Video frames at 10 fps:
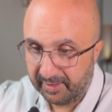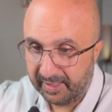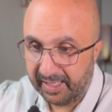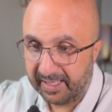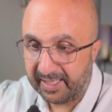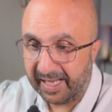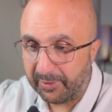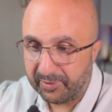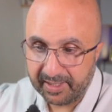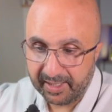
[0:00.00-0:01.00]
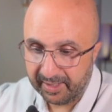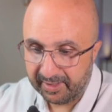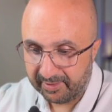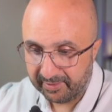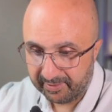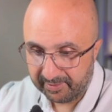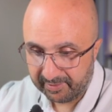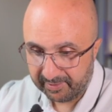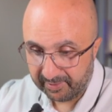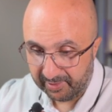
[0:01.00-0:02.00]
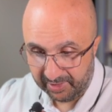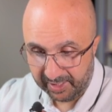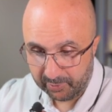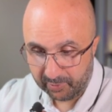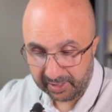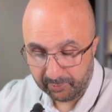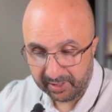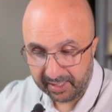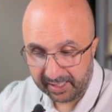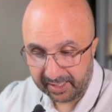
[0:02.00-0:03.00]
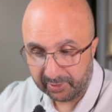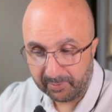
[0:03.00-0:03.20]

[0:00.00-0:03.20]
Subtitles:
is outside this one that we declared the